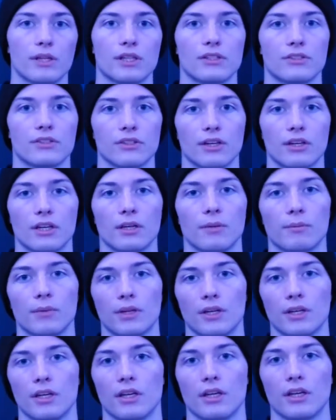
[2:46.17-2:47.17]
Queen
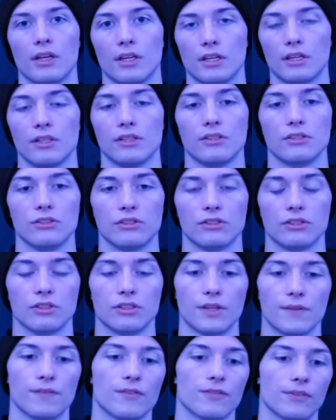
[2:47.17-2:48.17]
Slime is
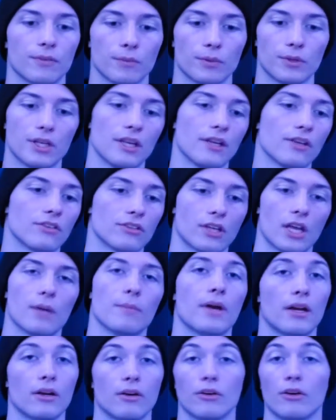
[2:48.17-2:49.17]
different from King
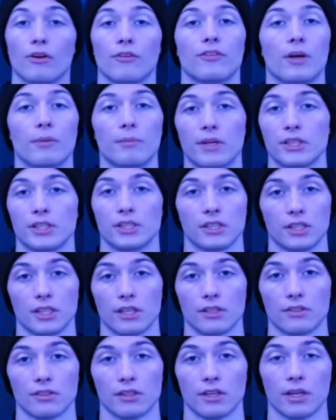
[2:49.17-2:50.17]
Slime. I don't know if I mentioned
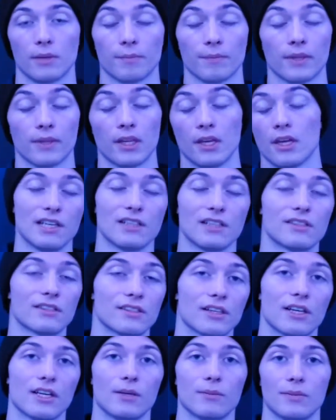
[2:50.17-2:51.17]
King Slime. King
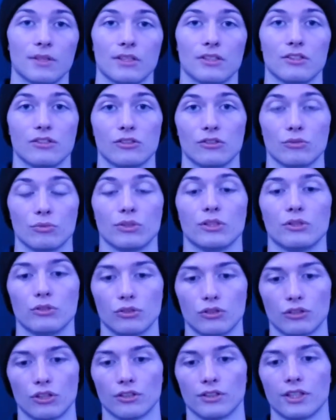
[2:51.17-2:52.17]
Slime is when
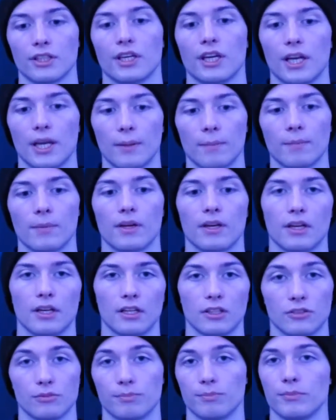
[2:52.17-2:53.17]
you start the game.
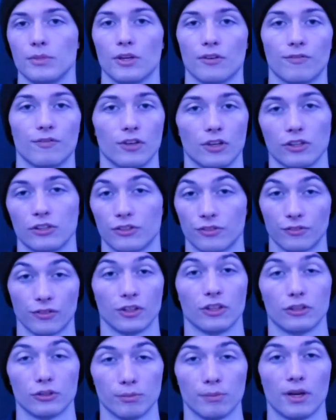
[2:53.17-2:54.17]
It's your
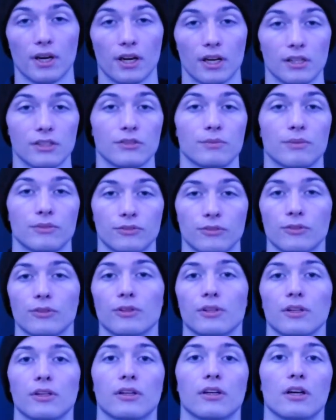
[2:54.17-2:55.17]
first boss
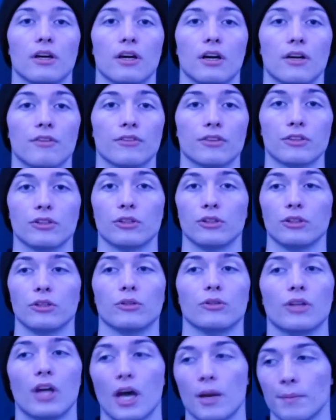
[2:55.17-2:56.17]
before Eye of
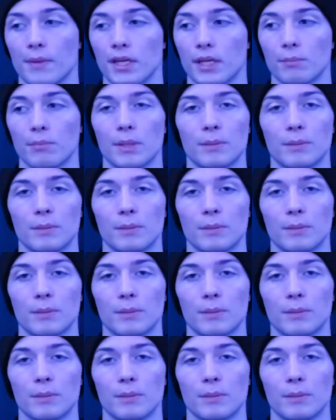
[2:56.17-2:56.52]
Cthulhu. Not